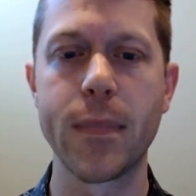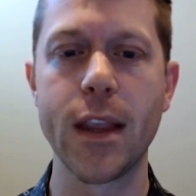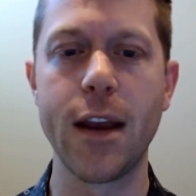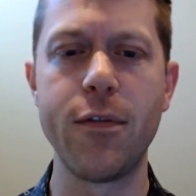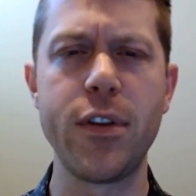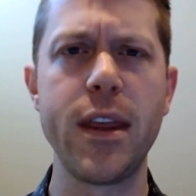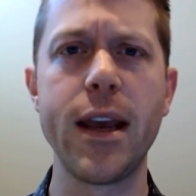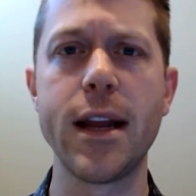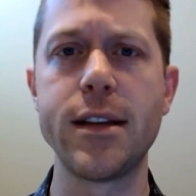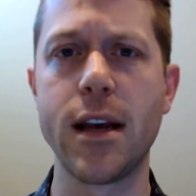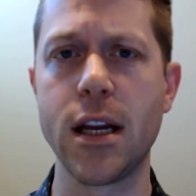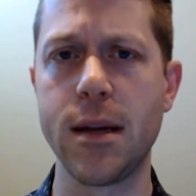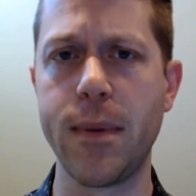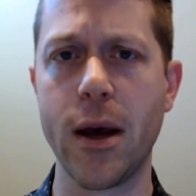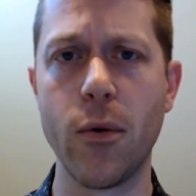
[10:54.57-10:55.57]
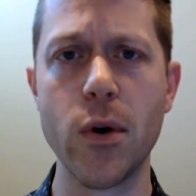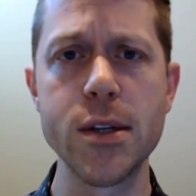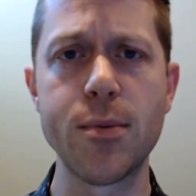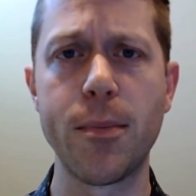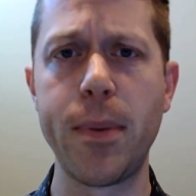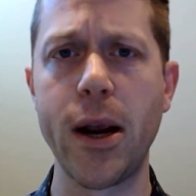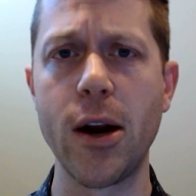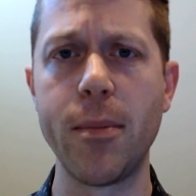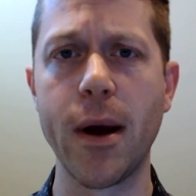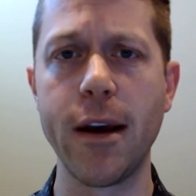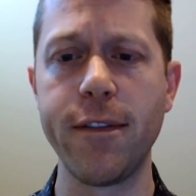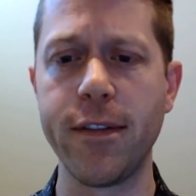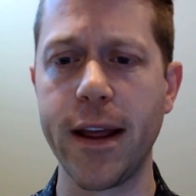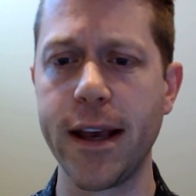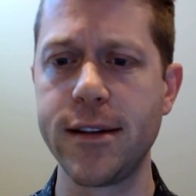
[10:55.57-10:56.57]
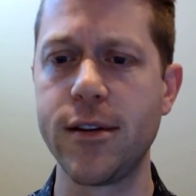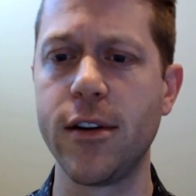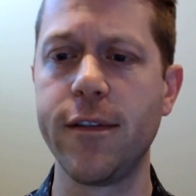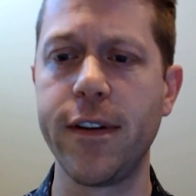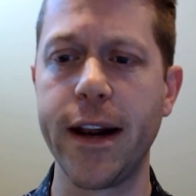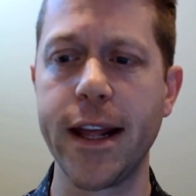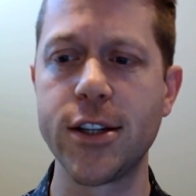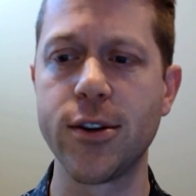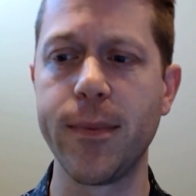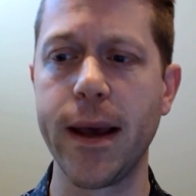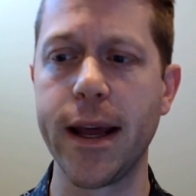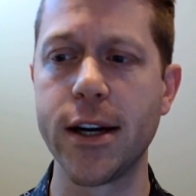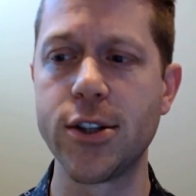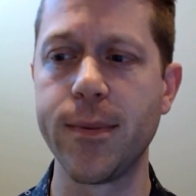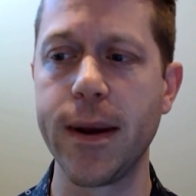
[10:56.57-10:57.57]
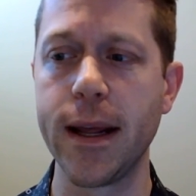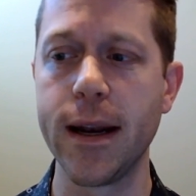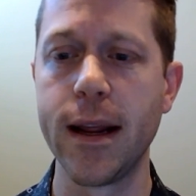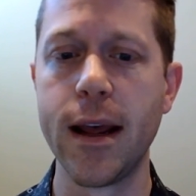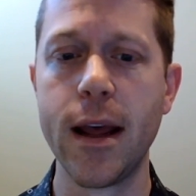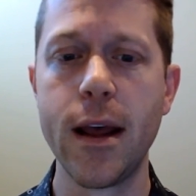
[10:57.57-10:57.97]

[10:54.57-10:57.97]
Everything I talked about was prepared by Flagstone Financial Management.